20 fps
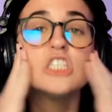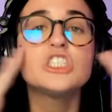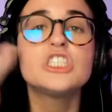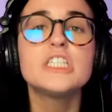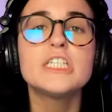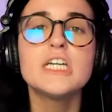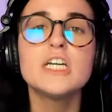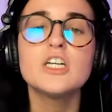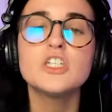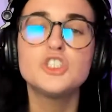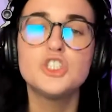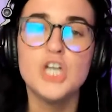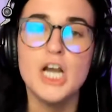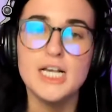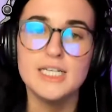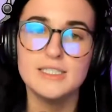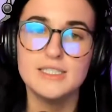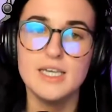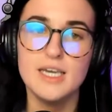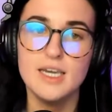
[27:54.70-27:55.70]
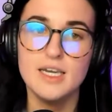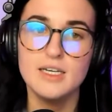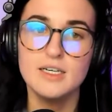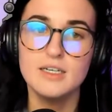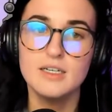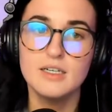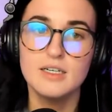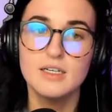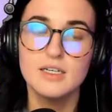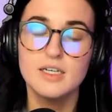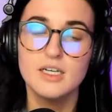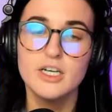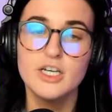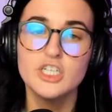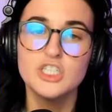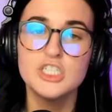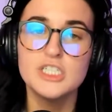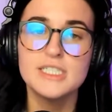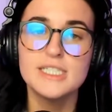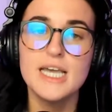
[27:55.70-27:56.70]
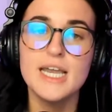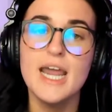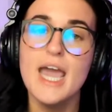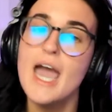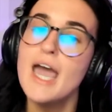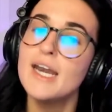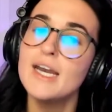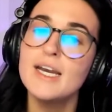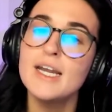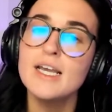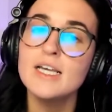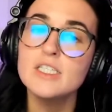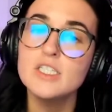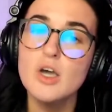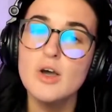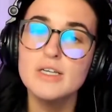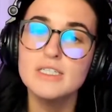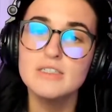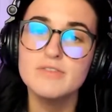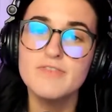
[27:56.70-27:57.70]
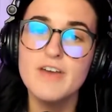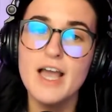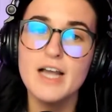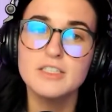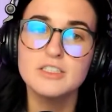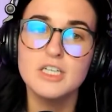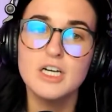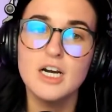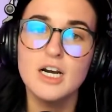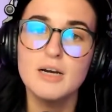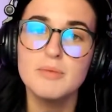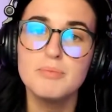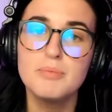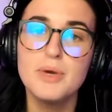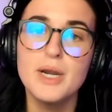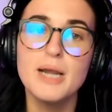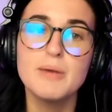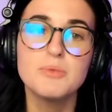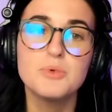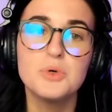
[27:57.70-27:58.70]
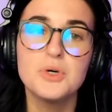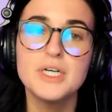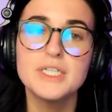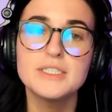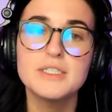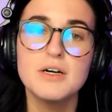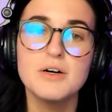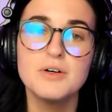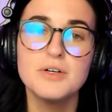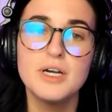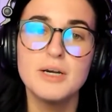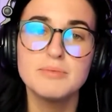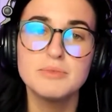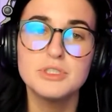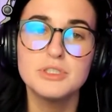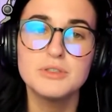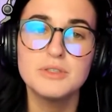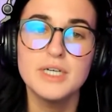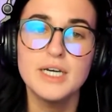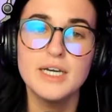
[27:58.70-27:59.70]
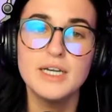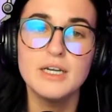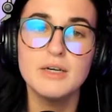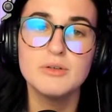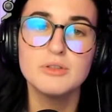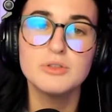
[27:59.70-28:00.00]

She did address it. She said, editing is always a factor, but I'm going to own up to it.